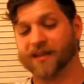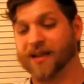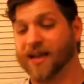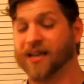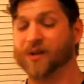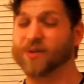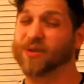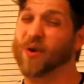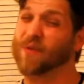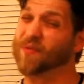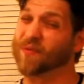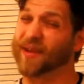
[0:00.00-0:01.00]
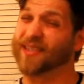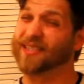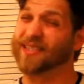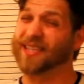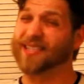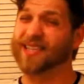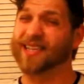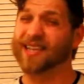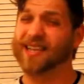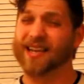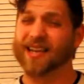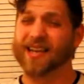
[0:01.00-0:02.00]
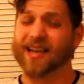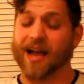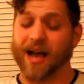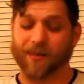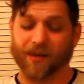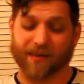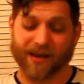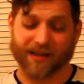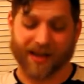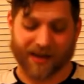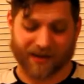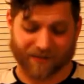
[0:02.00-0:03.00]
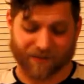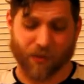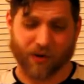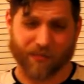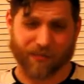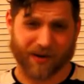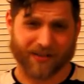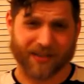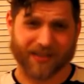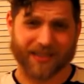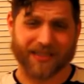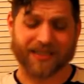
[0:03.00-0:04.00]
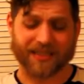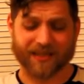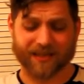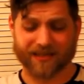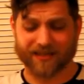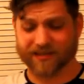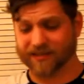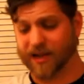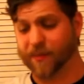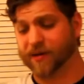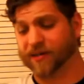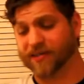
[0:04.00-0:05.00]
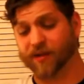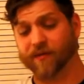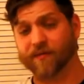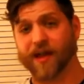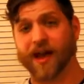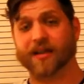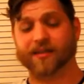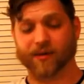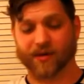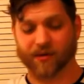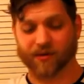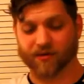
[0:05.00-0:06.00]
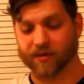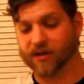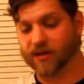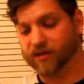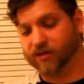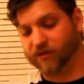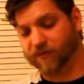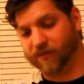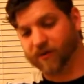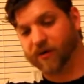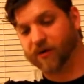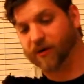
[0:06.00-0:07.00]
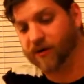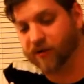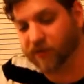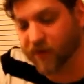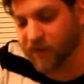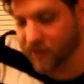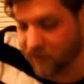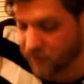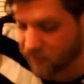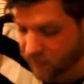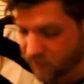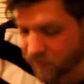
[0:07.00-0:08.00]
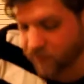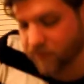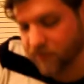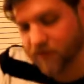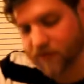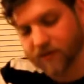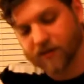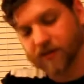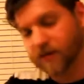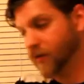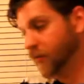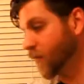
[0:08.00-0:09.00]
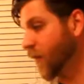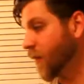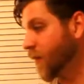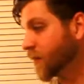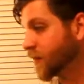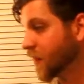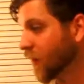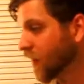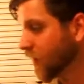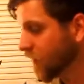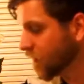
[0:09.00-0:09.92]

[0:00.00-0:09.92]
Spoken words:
I think it was going for like 60. I'm gonna make like $40 on this because I'm gonna sell it fast. I'm gonna go shoot for lower ranking as far as selling.